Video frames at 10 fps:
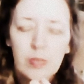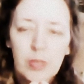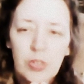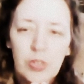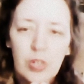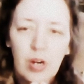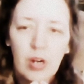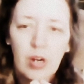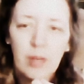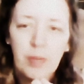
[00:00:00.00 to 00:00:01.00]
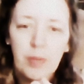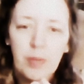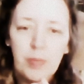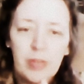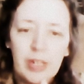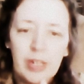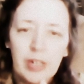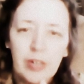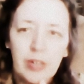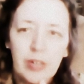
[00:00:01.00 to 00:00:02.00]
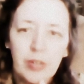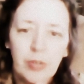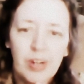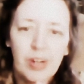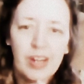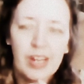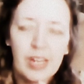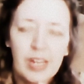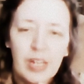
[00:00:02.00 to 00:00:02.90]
which are purple and gray